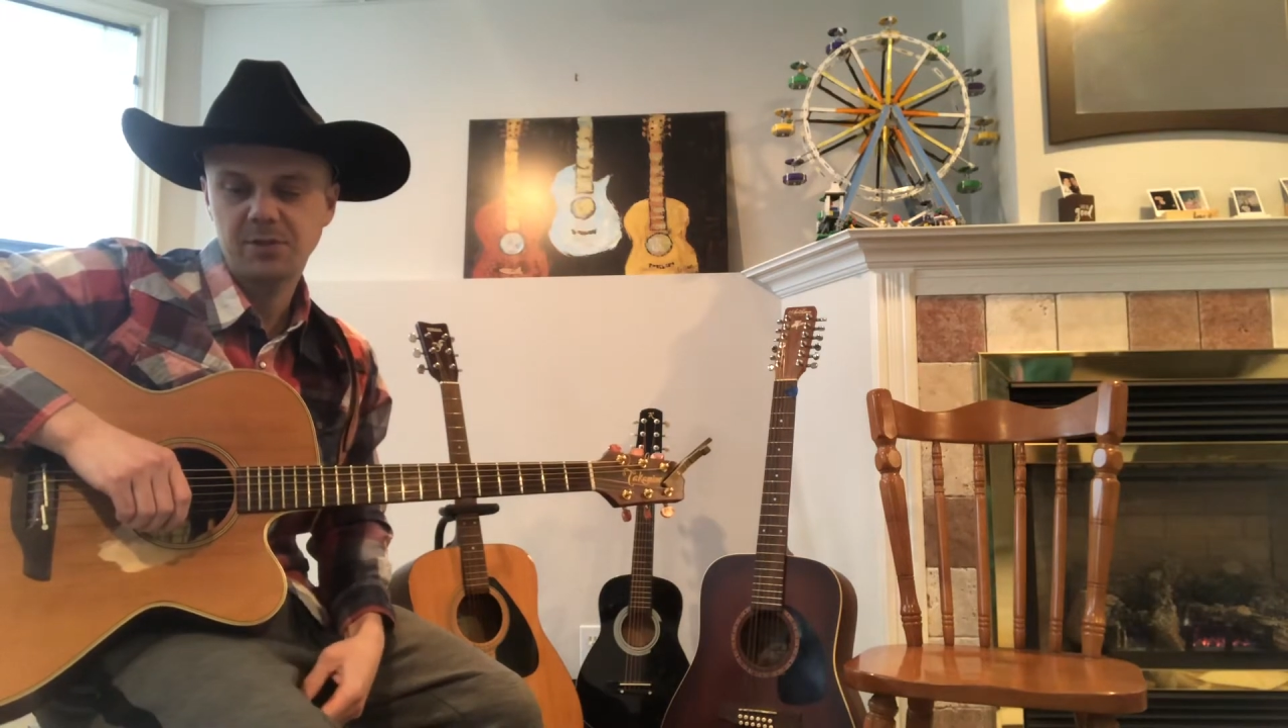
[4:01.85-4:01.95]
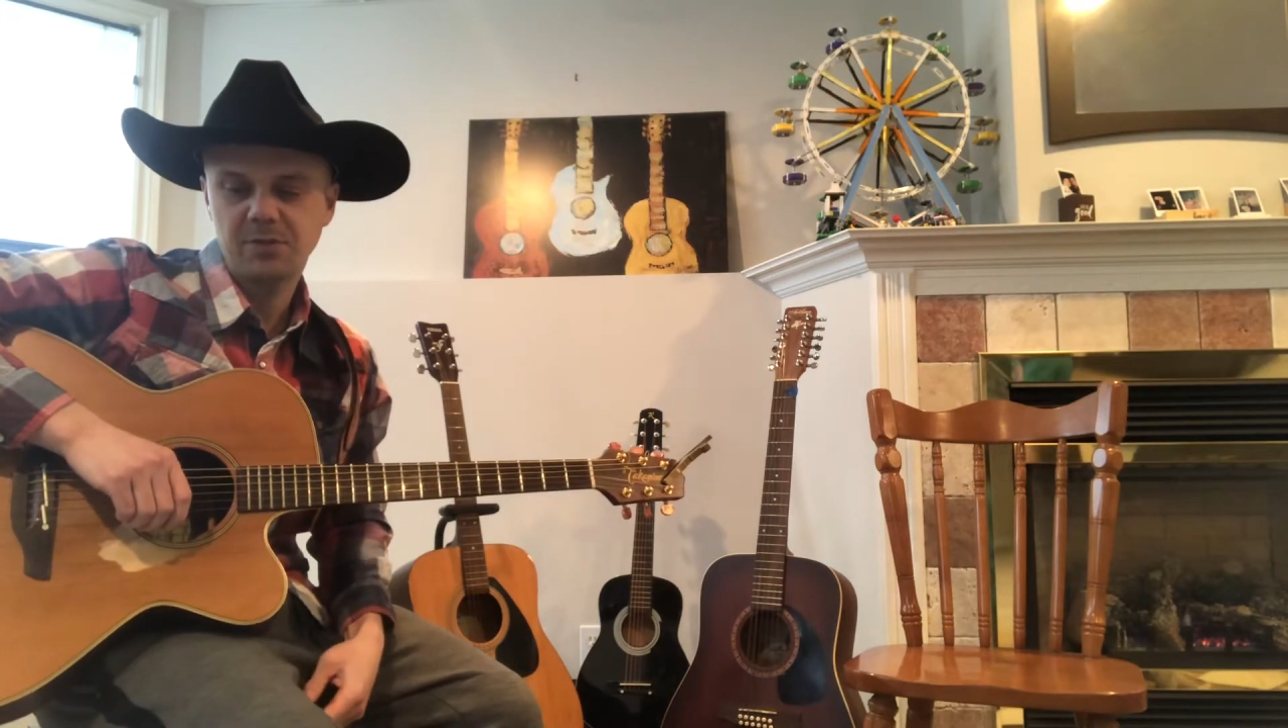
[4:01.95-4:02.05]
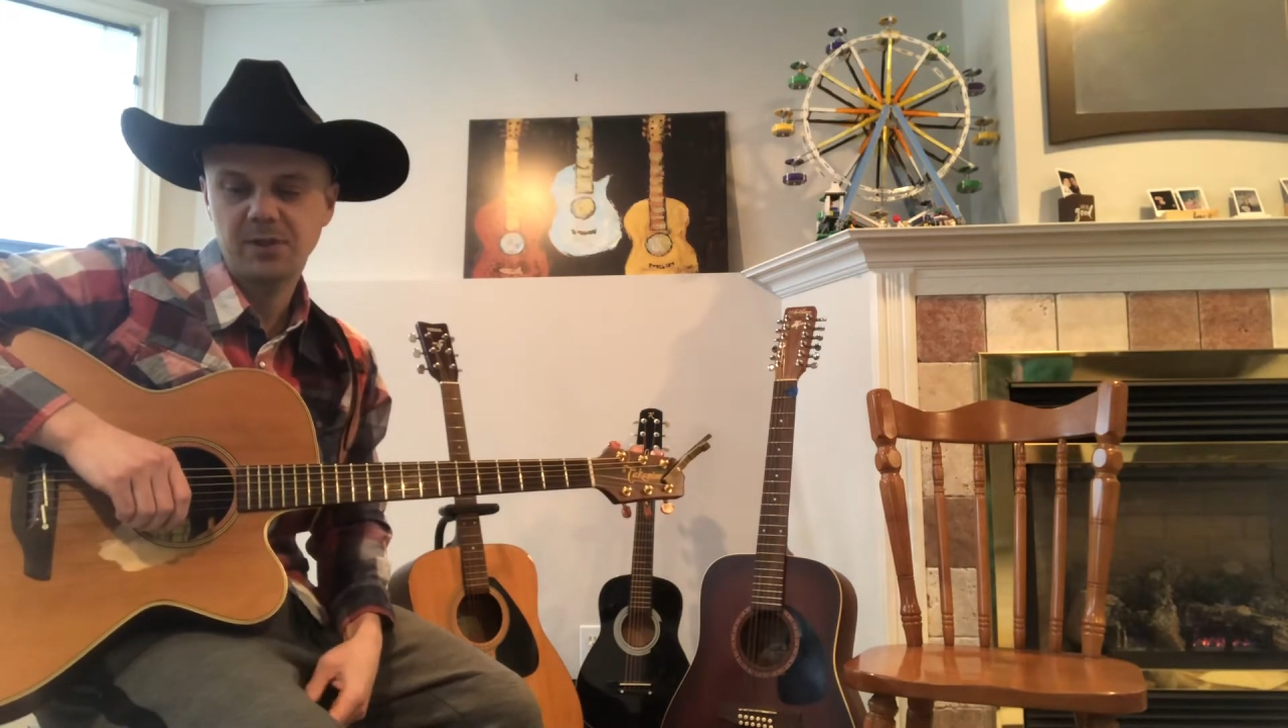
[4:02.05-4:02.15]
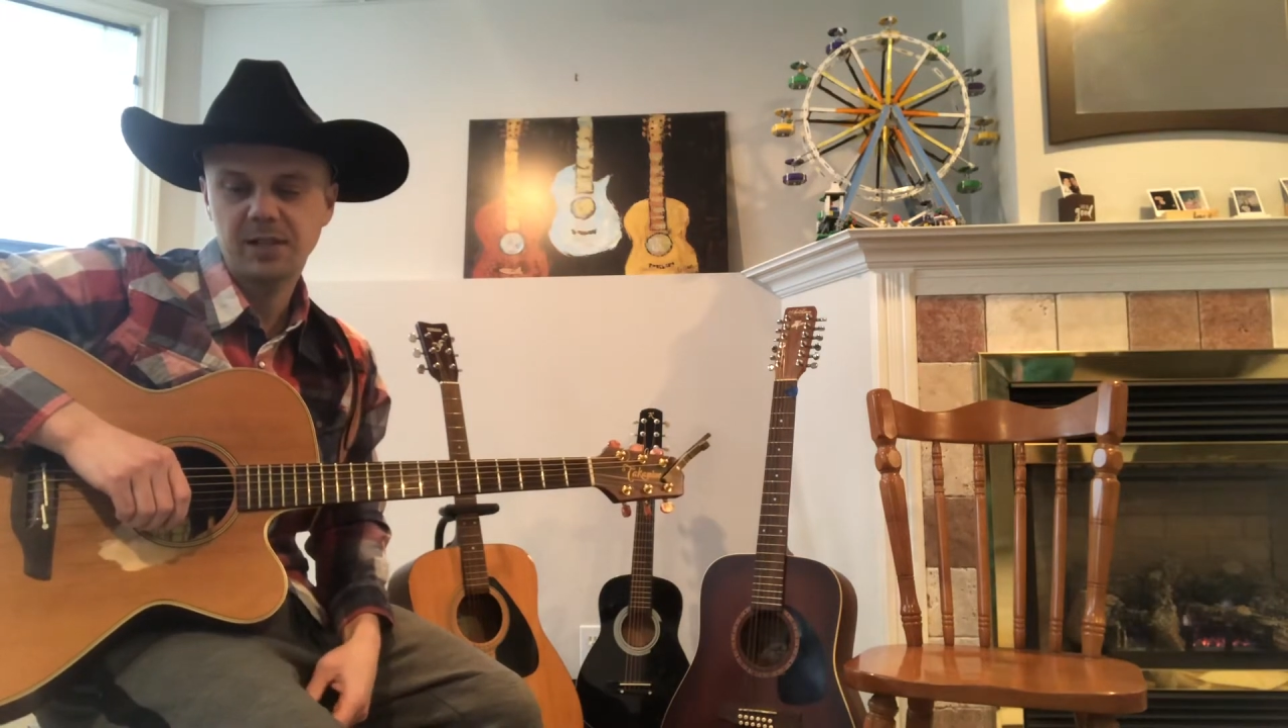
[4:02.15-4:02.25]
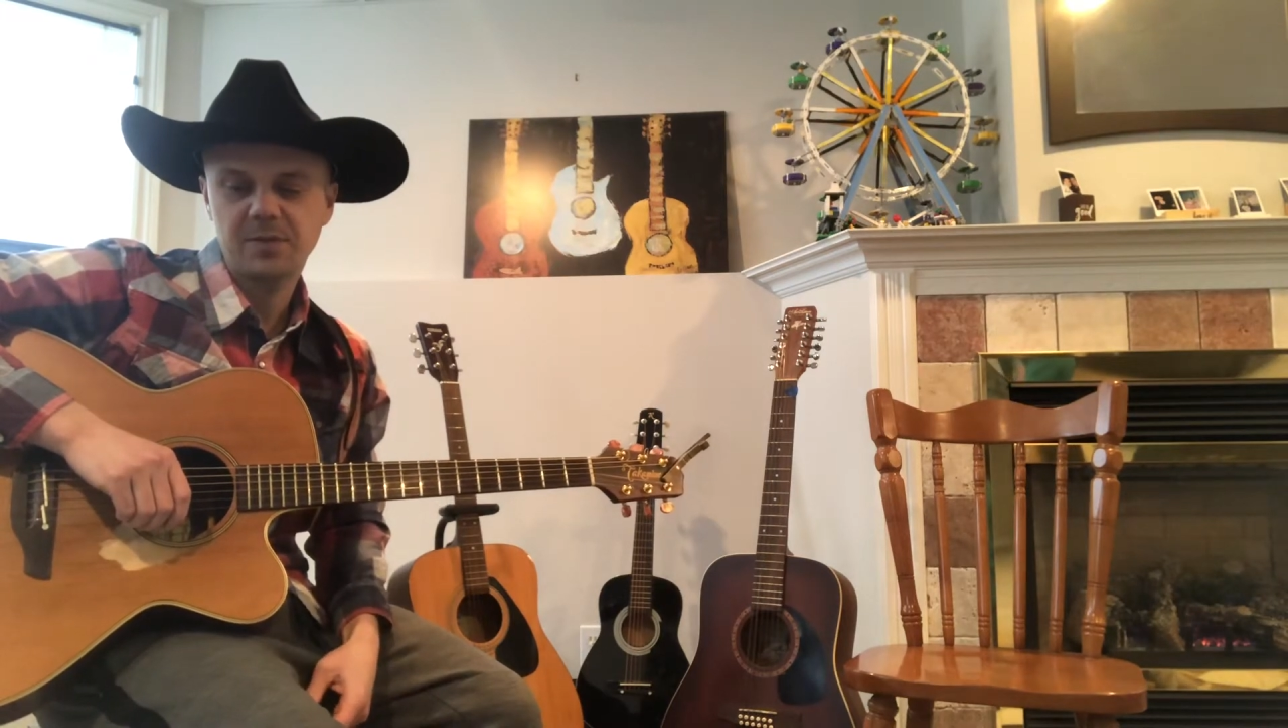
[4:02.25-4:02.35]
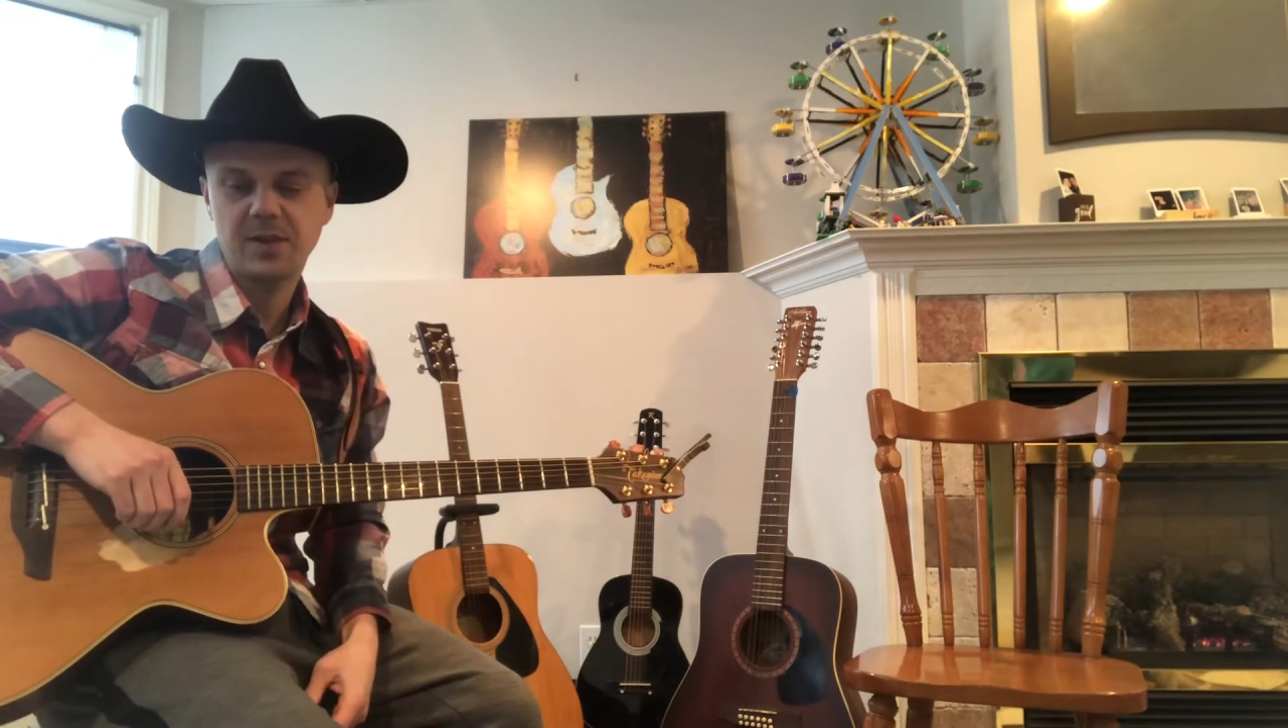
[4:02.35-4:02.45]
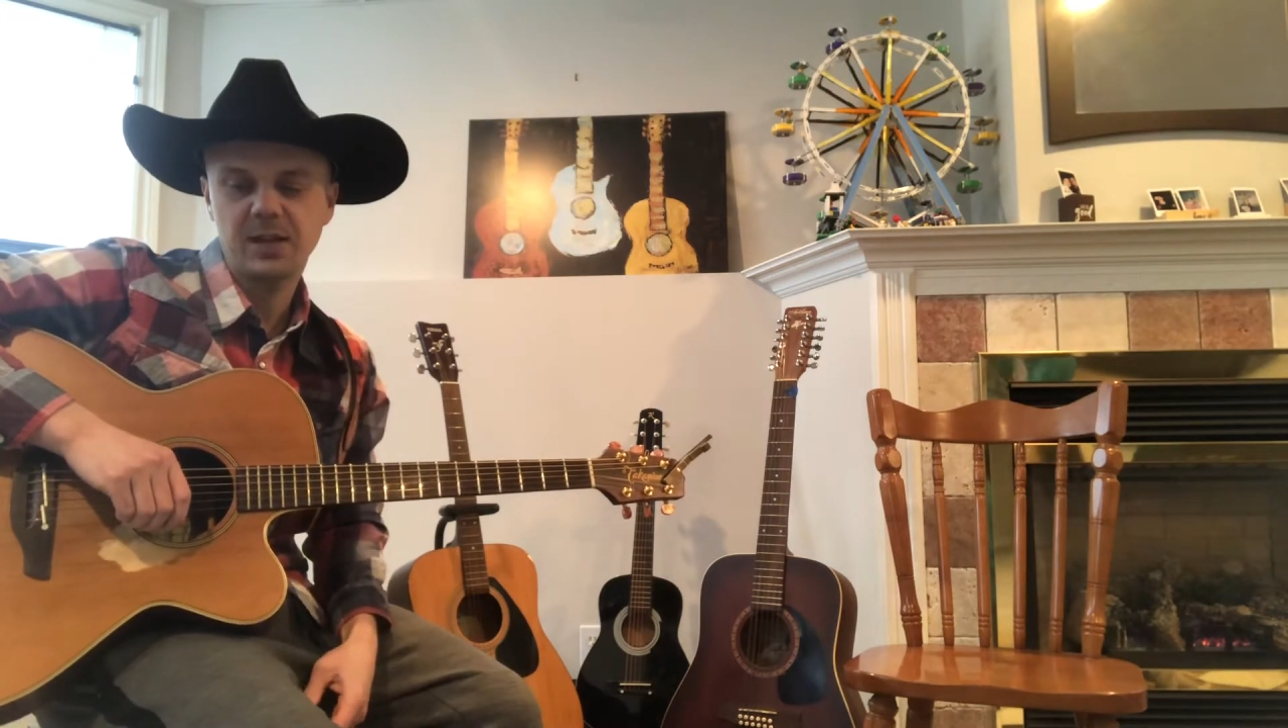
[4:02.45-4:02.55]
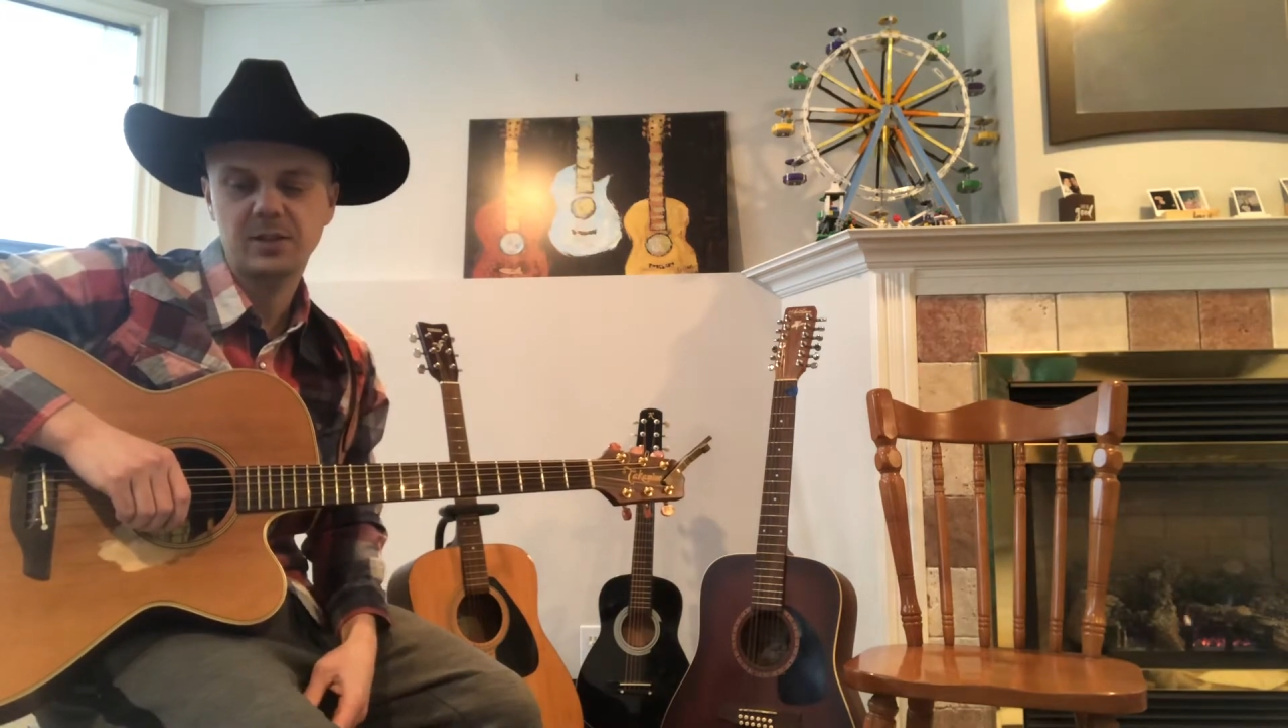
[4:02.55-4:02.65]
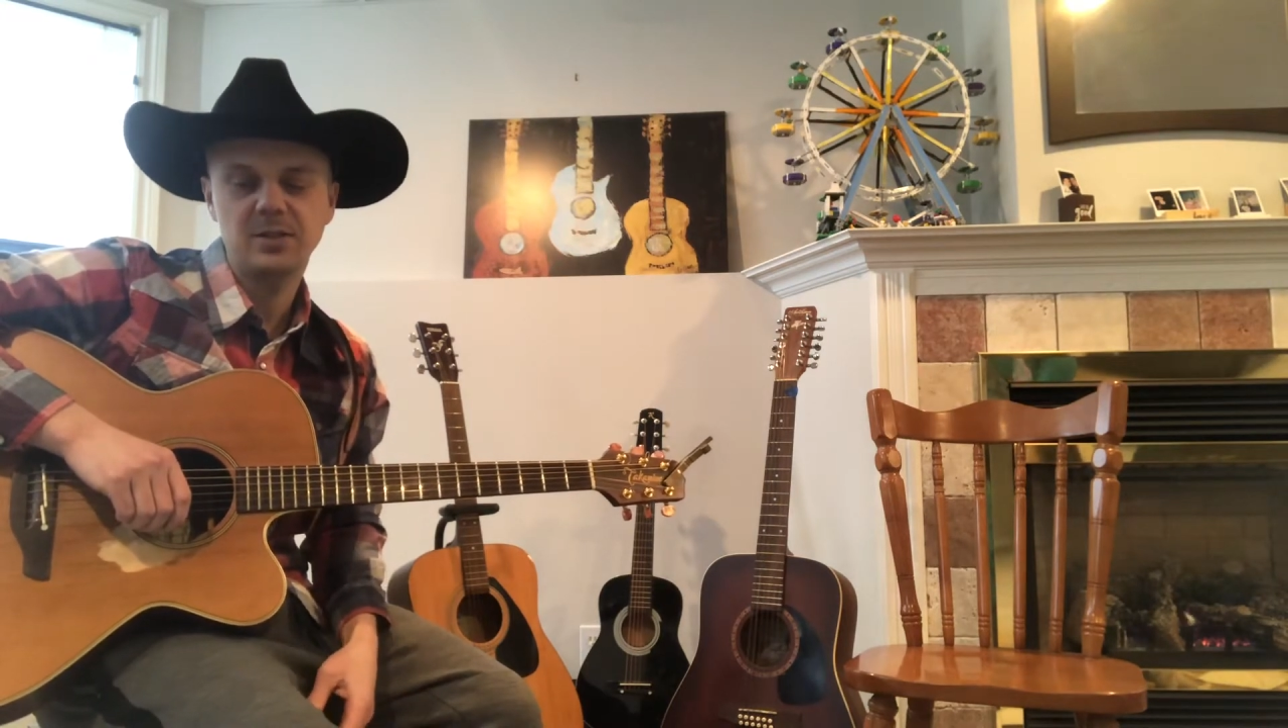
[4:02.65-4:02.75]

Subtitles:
flex factor,